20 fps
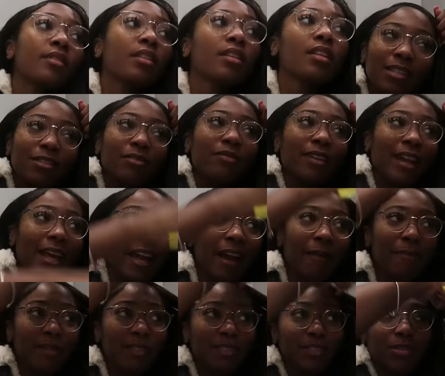As of late,
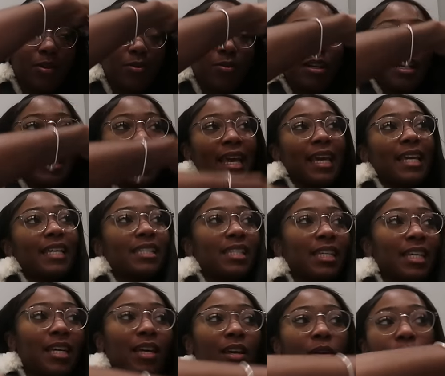I've been so
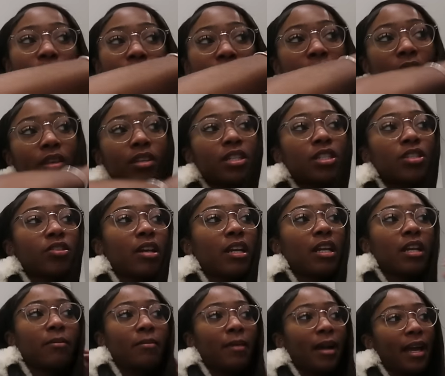lazy with
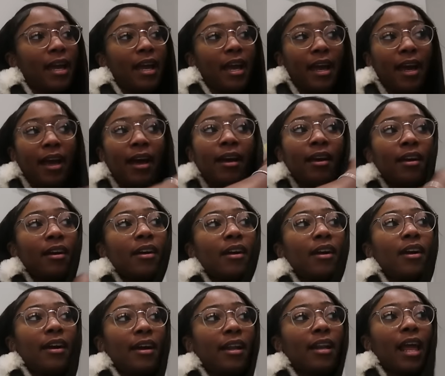straightening my hair.
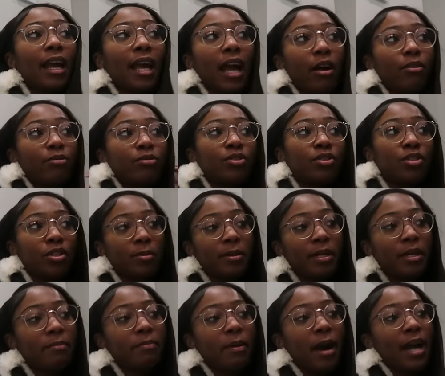Like, I'll do
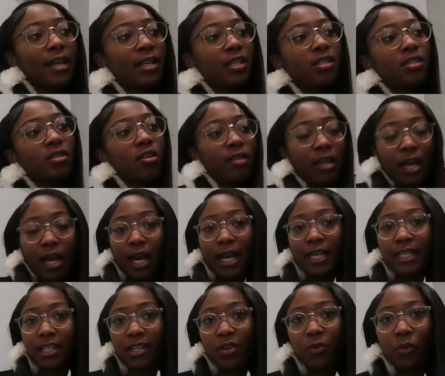it, but I just know that
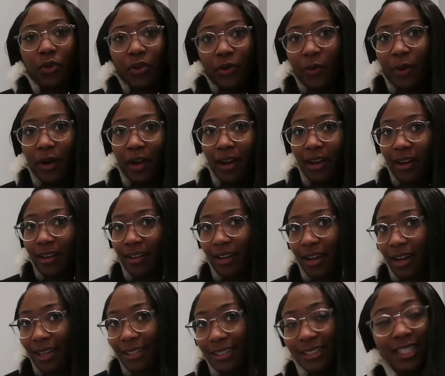I didn't want to work.
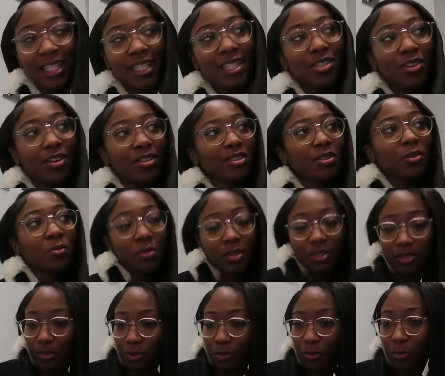I did not
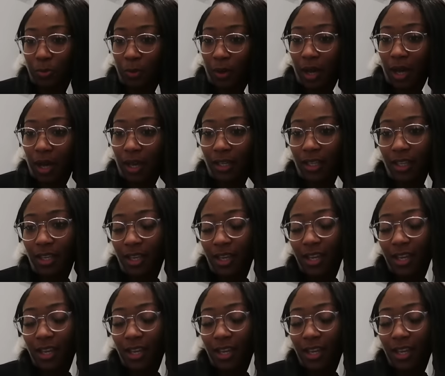want to work.